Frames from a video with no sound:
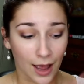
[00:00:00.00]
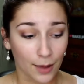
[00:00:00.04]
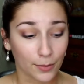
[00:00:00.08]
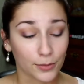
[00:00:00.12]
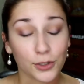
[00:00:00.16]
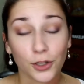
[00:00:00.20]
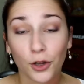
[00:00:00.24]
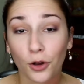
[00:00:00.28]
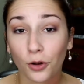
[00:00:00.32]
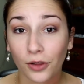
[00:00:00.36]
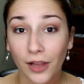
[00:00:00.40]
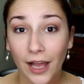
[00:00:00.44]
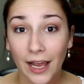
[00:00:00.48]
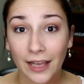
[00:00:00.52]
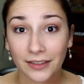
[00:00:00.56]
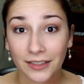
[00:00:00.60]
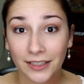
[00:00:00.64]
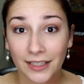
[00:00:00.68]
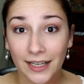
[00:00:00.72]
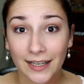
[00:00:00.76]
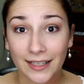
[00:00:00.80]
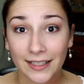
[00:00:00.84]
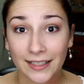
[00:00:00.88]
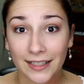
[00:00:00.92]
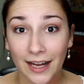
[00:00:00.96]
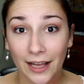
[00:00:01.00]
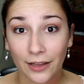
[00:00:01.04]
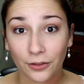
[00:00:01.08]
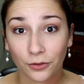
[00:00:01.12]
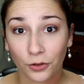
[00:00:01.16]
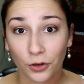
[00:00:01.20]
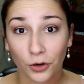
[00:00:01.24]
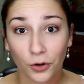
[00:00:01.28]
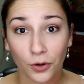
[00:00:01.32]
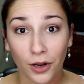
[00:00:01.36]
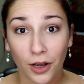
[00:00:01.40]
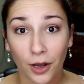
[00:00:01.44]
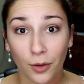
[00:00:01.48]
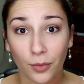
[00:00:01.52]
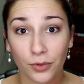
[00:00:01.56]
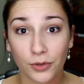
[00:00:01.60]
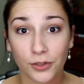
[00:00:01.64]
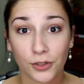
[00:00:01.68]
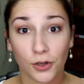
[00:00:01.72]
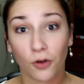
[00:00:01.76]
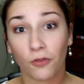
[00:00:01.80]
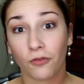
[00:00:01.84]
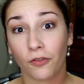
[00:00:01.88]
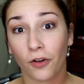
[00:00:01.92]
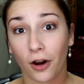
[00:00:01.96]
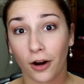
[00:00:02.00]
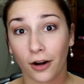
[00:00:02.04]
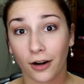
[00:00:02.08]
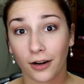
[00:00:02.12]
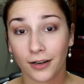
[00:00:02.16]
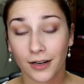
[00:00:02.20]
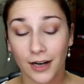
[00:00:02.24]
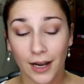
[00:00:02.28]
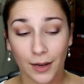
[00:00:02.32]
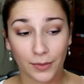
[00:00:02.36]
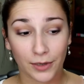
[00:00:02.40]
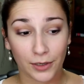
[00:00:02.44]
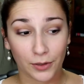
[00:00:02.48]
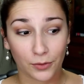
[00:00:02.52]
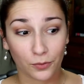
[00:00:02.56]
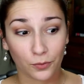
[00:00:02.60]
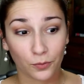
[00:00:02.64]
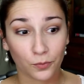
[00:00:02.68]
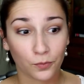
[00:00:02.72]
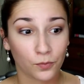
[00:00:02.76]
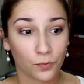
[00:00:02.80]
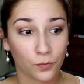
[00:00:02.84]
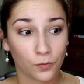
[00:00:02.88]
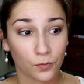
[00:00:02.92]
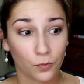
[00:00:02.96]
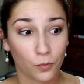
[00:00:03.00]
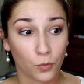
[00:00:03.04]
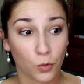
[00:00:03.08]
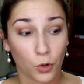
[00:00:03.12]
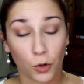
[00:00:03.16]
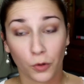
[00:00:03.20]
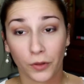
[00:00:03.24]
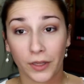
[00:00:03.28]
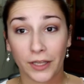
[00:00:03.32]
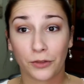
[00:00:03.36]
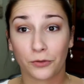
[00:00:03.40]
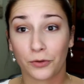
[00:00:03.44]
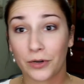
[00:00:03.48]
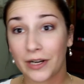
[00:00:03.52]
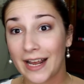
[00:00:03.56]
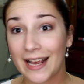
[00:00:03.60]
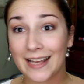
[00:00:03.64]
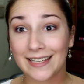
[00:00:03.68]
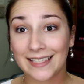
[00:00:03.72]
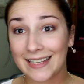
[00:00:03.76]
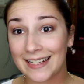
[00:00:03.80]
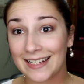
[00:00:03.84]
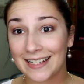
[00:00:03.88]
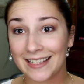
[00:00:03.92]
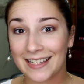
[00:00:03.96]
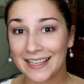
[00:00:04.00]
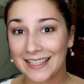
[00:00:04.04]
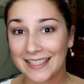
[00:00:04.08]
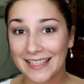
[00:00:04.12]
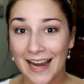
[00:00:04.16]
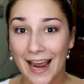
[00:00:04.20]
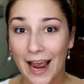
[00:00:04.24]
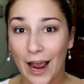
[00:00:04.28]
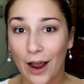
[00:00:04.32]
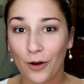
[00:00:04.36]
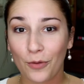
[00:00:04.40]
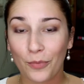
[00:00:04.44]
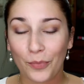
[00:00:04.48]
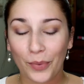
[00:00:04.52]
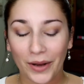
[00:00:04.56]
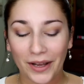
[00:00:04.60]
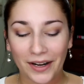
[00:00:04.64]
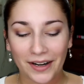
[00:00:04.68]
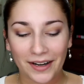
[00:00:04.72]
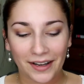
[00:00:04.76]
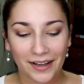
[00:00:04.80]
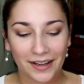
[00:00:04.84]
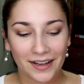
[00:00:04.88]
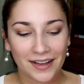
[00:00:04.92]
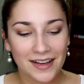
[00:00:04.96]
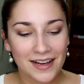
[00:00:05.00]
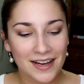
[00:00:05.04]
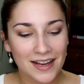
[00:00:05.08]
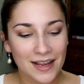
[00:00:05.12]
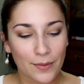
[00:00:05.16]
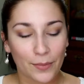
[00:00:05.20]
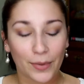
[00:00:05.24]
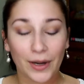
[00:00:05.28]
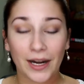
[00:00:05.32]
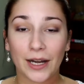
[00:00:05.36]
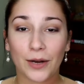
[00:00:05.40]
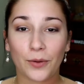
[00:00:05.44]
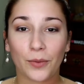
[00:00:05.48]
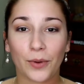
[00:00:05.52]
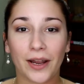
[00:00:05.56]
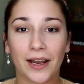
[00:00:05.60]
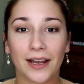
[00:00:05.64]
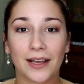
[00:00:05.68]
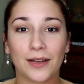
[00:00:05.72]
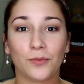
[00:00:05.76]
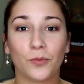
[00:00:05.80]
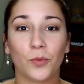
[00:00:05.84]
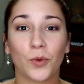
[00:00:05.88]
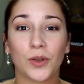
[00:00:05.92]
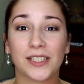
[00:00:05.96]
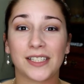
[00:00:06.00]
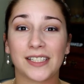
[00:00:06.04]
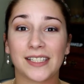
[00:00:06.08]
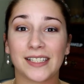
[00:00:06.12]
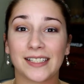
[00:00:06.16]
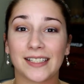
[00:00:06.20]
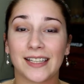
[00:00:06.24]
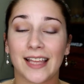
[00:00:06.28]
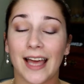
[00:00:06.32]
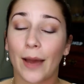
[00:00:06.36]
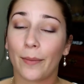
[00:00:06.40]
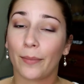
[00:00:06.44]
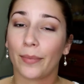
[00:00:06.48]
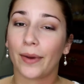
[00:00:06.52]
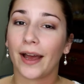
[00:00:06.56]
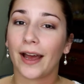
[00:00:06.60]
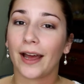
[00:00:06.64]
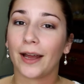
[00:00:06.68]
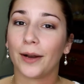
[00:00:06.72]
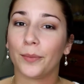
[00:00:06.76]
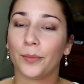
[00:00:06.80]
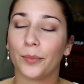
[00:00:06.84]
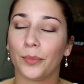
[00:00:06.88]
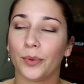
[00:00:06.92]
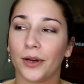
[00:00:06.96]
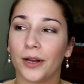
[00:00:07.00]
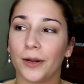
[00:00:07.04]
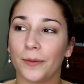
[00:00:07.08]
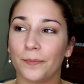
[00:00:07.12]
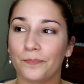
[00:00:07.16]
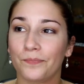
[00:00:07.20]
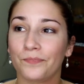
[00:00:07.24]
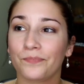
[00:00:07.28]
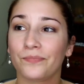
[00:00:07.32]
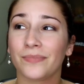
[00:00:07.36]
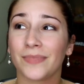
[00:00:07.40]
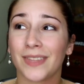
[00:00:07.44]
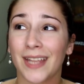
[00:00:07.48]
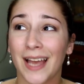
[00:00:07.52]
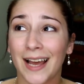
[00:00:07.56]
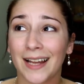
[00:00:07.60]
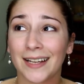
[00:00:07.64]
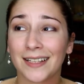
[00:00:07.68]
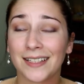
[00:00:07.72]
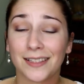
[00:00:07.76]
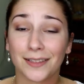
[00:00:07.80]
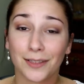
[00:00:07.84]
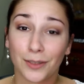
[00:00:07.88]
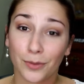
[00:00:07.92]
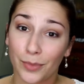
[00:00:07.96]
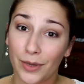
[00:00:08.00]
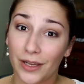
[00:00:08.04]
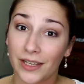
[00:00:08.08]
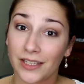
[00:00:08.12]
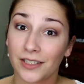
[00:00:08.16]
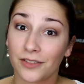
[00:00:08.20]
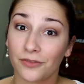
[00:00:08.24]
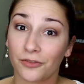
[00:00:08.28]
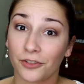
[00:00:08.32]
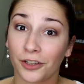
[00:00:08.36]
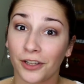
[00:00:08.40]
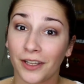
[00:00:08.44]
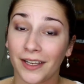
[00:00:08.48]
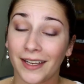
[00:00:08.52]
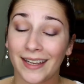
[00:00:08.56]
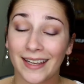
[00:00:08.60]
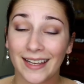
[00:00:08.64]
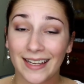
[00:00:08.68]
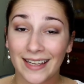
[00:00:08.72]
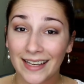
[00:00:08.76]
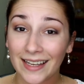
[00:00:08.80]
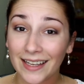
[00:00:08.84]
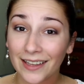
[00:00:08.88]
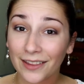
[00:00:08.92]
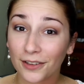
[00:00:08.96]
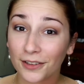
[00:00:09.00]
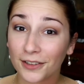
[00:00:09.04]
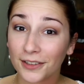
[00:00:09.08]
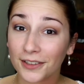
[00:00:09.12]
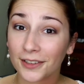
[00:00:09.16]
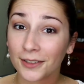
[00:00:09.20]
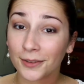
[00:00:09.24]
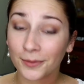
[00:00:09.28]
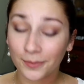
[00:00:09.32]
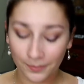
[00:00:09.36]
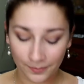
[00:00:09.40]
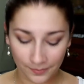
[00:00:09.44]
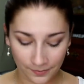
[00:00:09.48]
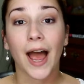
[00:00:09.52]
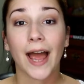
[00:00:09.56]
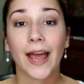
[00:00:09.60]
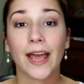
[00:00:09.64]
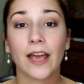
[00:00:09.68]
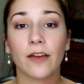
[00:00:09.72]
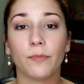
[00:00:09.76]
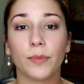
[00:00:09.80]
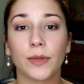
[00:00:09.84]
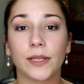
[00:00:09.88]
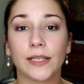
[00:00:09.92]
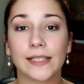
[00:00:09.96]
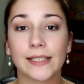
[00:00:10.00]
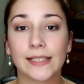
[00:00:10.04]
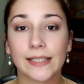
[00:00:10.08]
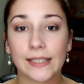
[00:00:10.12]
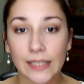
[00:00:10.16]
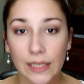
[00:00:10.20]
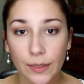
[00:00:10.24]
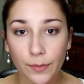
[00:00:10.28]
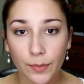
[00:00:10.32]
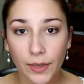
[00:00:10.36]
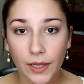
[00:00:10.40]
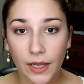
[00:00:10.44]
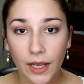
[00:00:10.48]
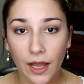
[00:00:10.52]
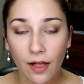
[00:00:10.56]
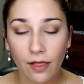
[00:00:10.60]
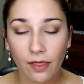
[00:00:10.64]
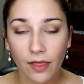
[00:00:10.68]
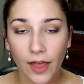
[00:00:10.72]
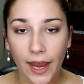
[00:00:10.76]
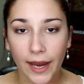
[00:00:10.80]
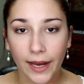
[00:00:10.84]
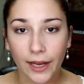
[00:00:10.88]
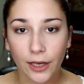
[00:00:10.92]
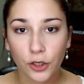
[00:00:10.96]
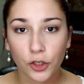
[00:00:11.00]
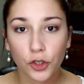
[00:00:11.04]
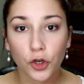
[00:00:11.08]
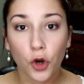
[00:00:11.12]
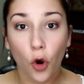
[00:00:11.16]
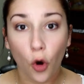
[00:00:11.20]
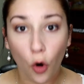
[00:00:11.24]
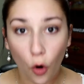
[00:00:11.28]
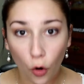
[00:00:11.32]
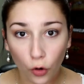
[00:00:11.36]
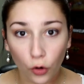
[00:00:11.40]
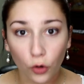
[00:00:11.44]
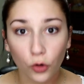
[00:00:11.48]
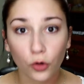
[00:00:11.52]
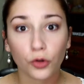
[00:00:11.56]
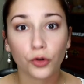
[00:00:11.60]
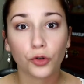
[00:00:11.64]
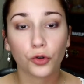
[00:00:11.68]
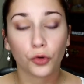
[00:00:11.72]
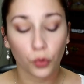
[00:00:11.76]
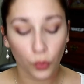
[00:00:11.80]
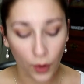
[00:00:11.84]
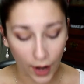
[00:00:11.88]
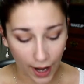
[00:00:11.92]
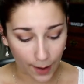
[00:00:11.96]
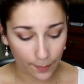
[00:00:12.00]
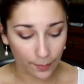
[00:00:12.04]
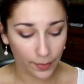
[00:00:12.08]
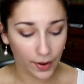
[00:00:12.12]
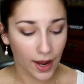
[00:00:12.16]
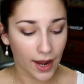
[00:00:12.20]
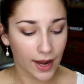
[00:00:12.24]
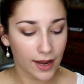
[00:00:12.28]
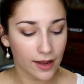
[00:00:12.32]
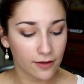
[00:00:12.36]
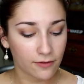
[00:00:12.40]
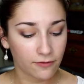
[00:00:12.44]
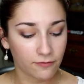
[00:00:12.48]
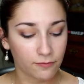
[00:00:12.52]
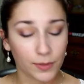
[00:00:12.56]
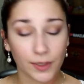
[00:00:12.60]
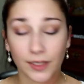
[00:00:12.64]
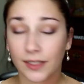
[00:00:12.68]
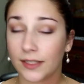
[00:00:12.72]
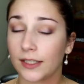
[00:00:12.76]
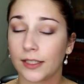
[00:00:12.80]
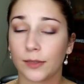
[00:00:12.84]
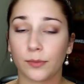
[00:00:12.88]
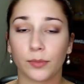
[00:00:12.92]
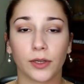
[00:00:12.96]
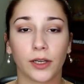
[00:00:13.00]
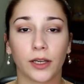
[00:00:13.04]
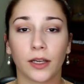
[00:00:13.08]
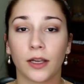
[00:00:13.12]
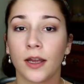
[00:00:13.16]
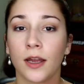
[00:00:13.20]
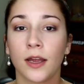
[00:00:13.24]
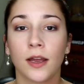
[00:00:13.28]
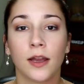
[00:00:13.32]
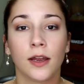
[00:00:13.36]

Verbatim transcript: I'm so glad that I did not throw up so far. I mean, we're only 3 days into this now, but anyway, it wasn't that bad, but not the best feeling either. I have been sleeping like total crap. I have been sleeping